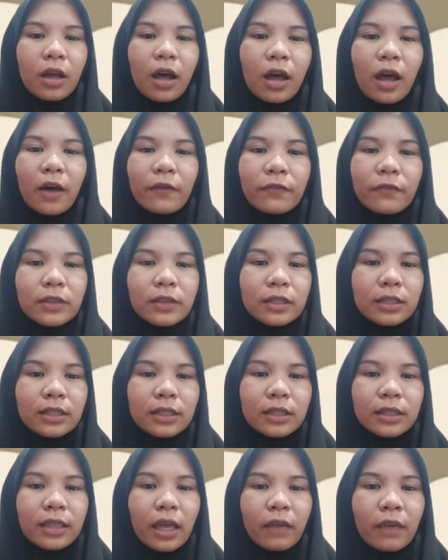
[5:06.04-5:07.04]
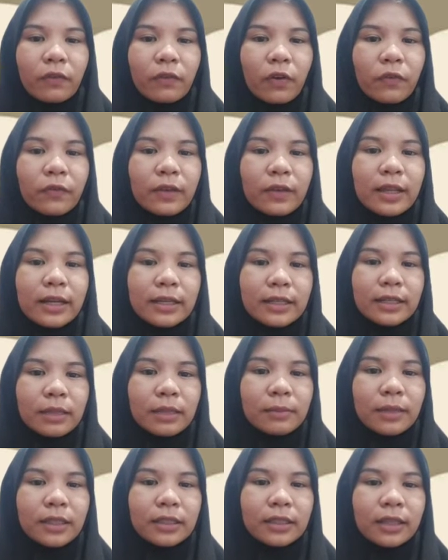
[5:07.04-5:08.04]
after the type of learning
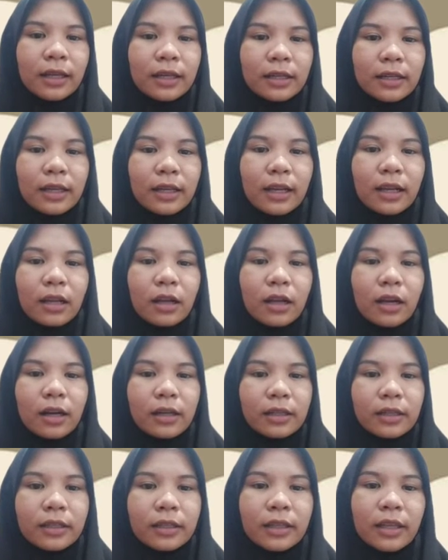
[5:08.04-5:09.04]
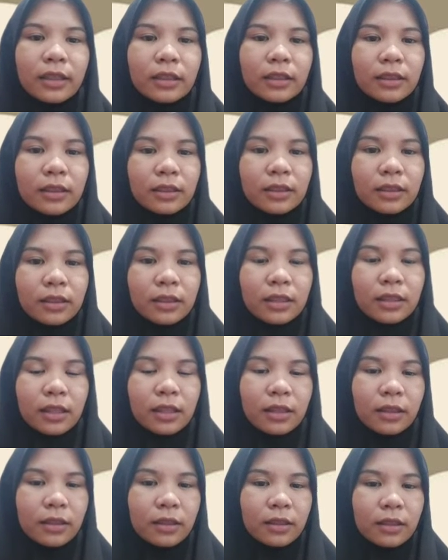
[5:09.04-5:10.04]
material are identity.
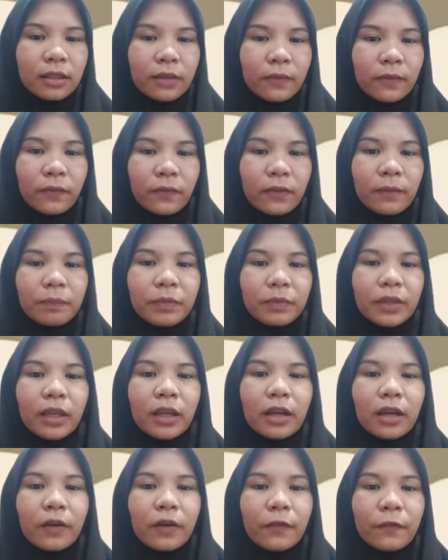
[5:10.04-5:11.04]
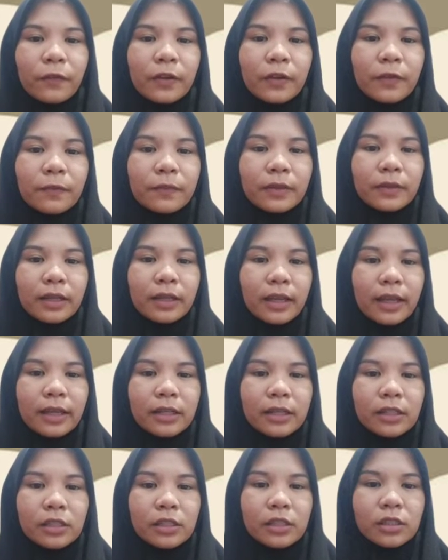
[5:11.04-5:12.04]
Prepare
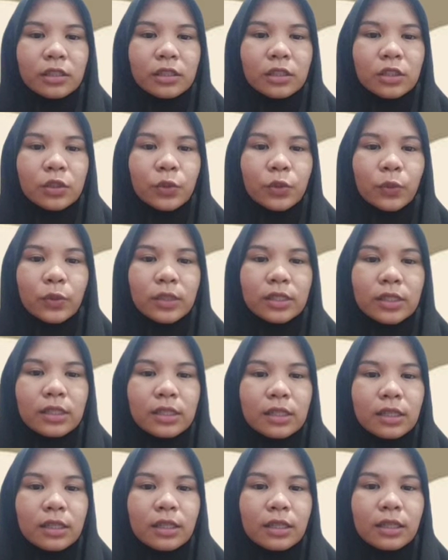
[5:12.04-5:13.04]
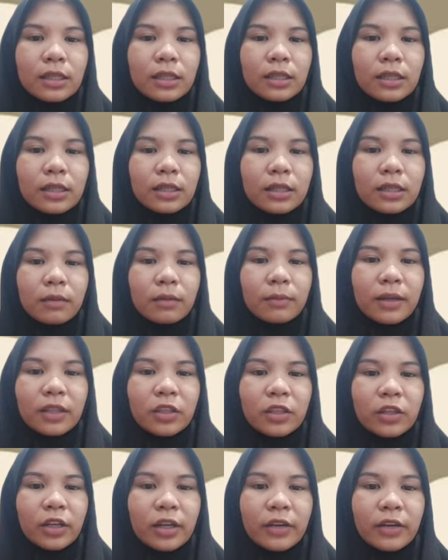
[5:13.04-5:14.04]
and squeeze the
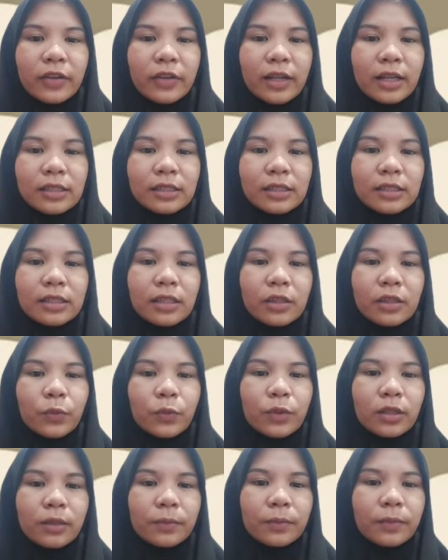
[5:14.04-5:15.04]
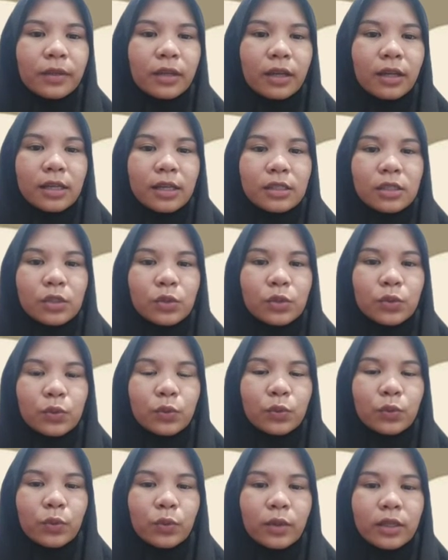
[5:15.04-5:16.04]
materials that will be asked
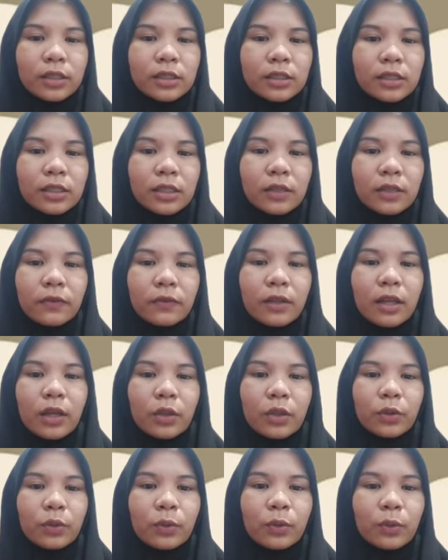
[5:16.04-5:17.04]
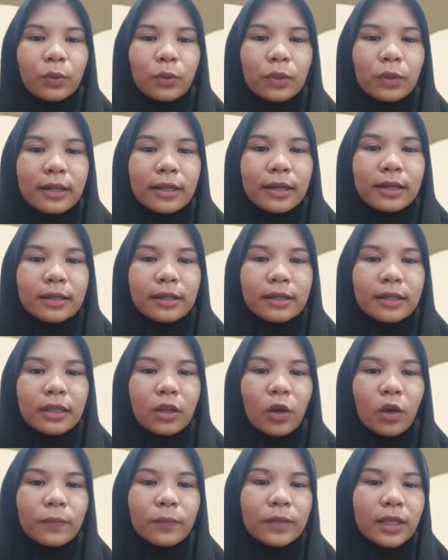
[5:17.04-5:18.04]
to achieve to learning
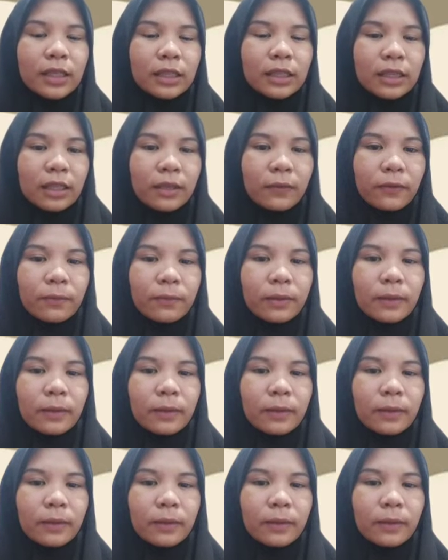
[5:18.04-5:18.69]
objective